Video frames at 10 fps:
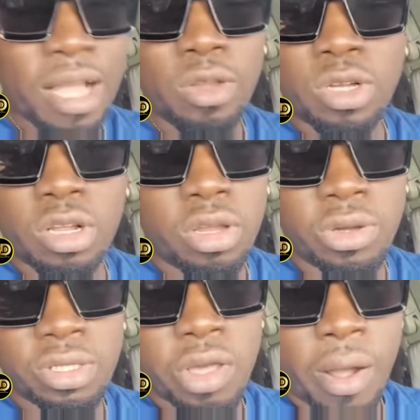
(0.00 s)
might look
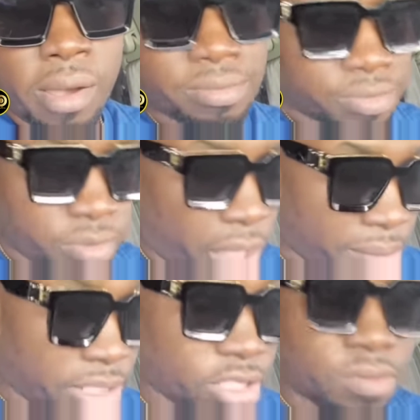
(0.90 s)
cloud
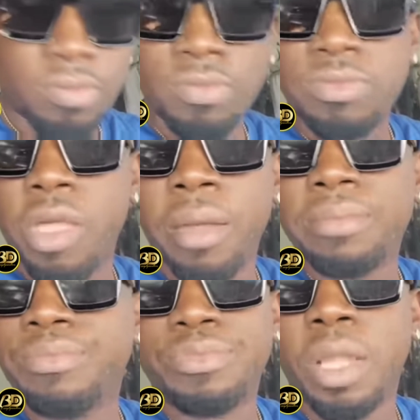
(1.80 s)
just
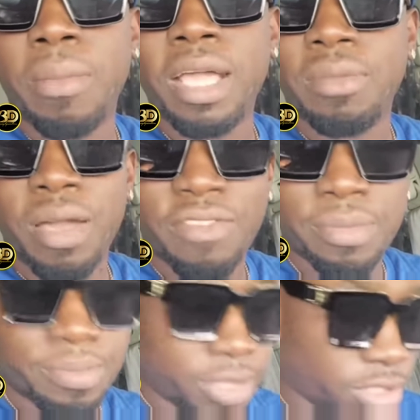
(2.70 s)
black him out
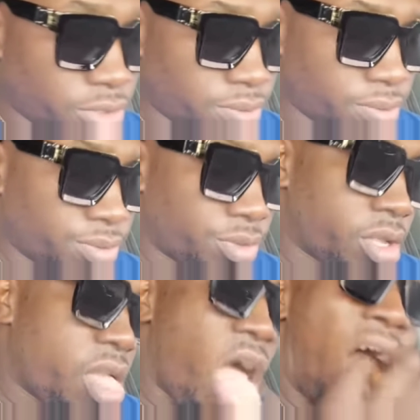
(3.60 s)
from my page.
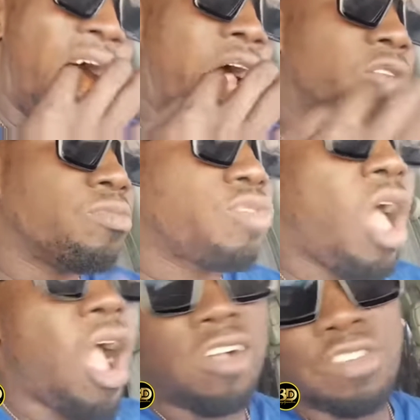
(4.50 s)

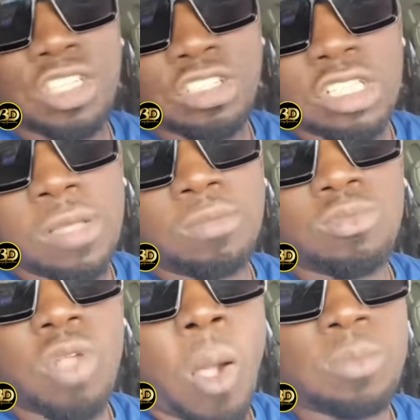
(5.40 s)
Now obviously,
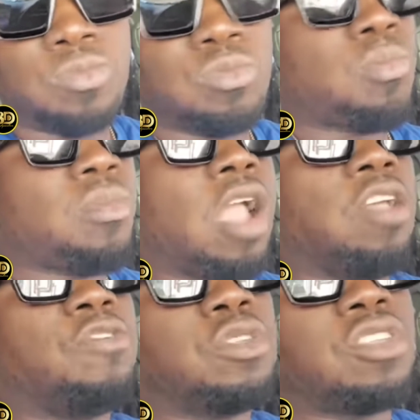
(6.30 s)

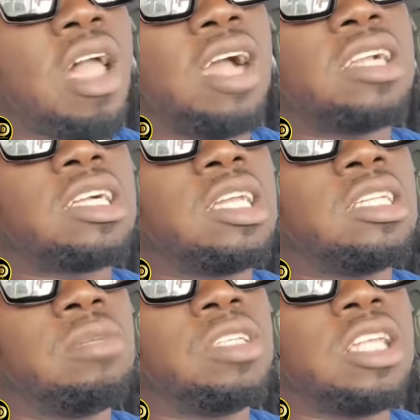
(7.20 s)
you put an
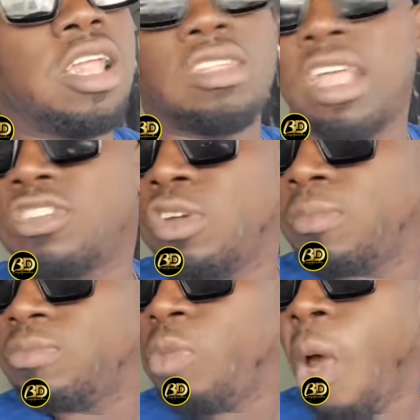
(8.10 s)
alkaline them in and touch
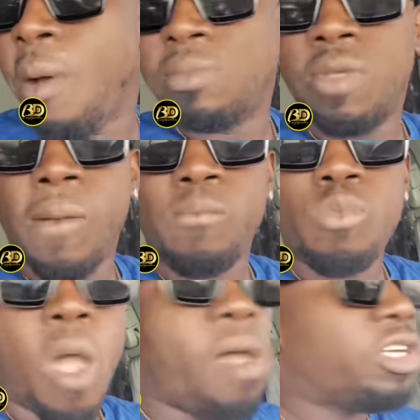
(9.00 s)
up.
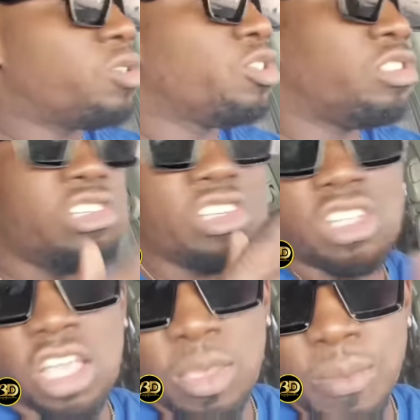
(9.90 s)
You know, you
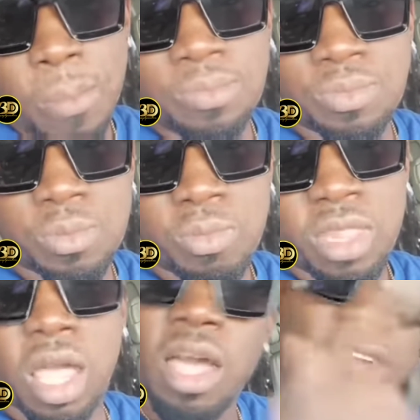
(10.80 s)
need him
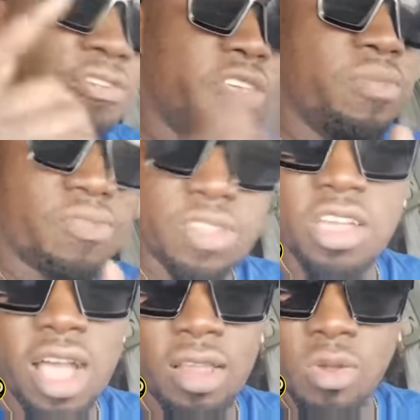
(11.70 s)
and film
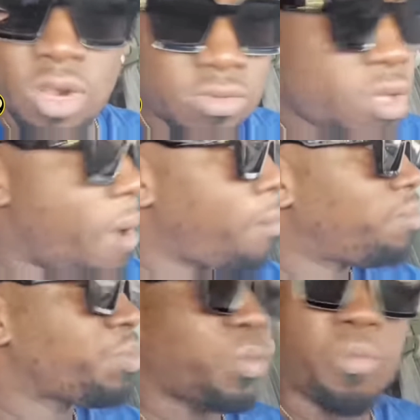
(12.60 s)
video
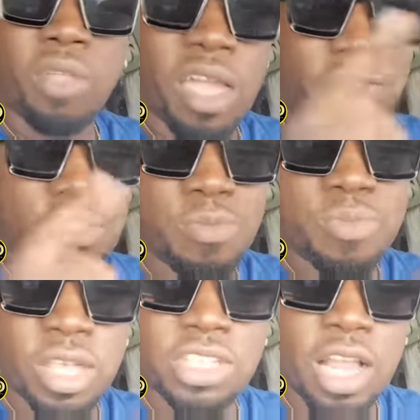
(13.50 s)
alone and
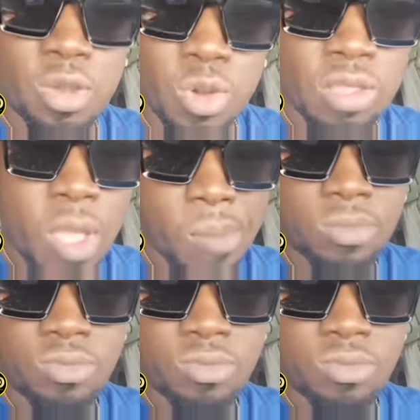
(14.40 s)
film page alone.